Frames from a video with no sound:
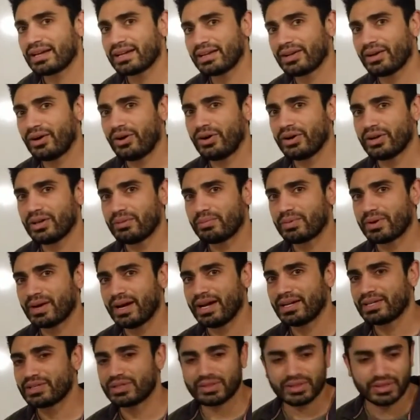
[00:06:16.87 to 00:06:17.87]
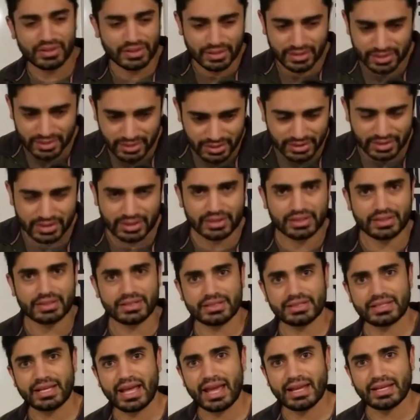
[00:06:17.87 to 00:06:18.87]
oil price
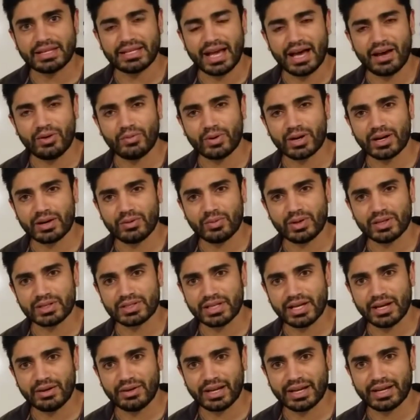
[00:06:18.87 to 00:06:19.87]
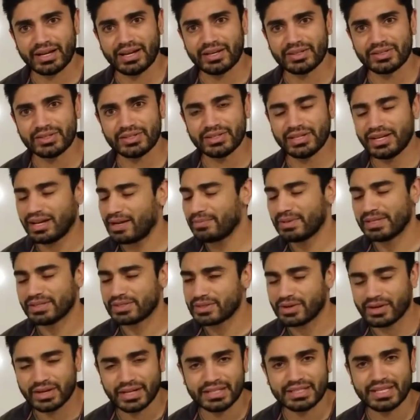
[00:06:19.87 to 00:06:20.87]
stay down where it was now, like
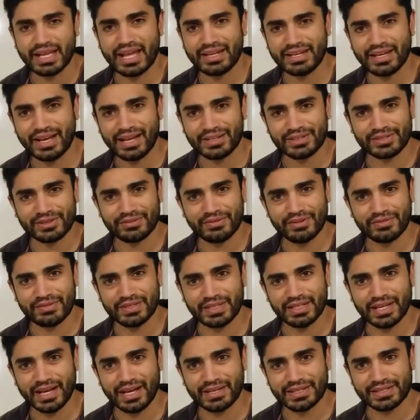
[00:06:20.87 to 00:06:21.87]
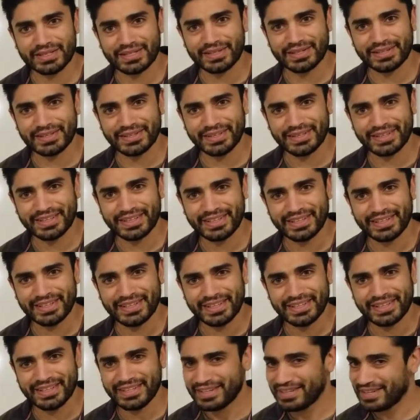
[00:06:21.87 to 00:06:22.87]
$10 or $50?
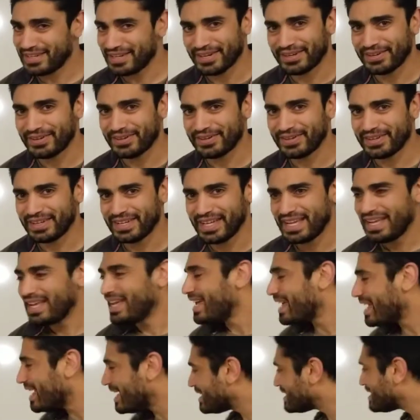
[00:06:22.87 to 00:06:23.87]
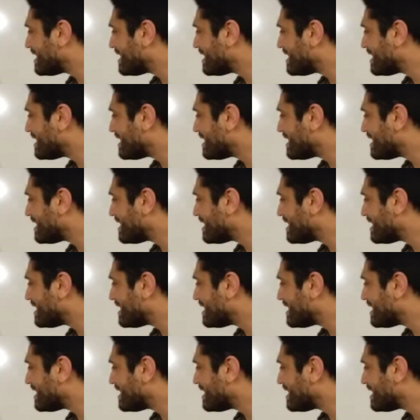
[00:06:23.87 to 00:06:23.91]
No. Is